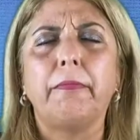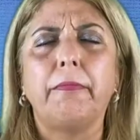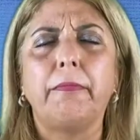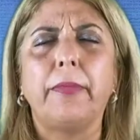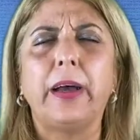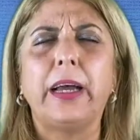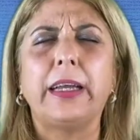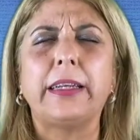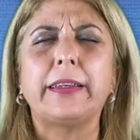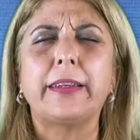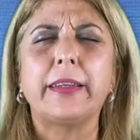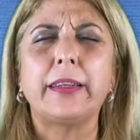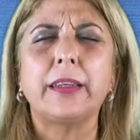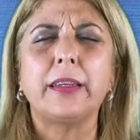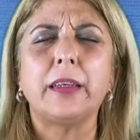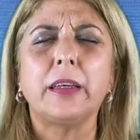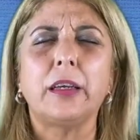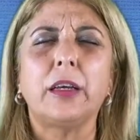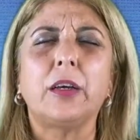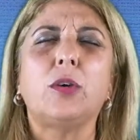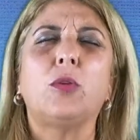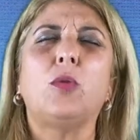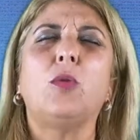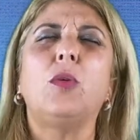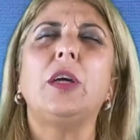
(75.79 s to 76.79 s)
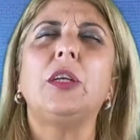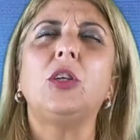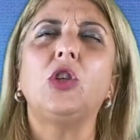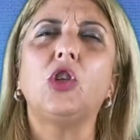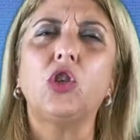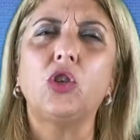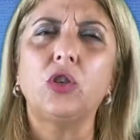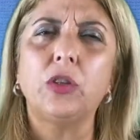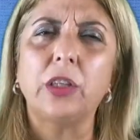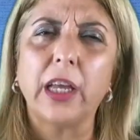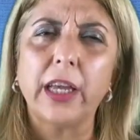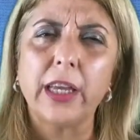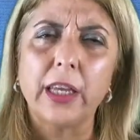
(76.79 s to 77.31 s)
But when
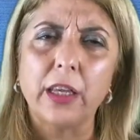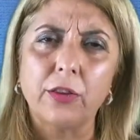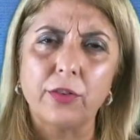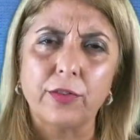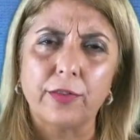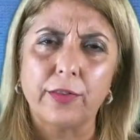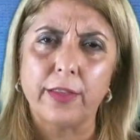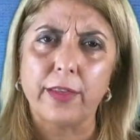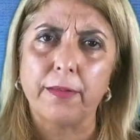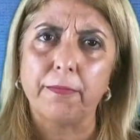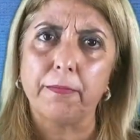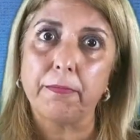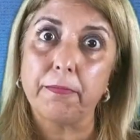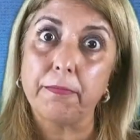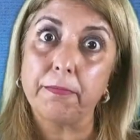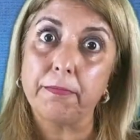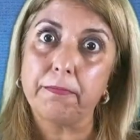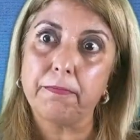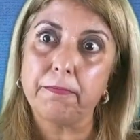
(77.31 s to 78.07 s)
should I use them?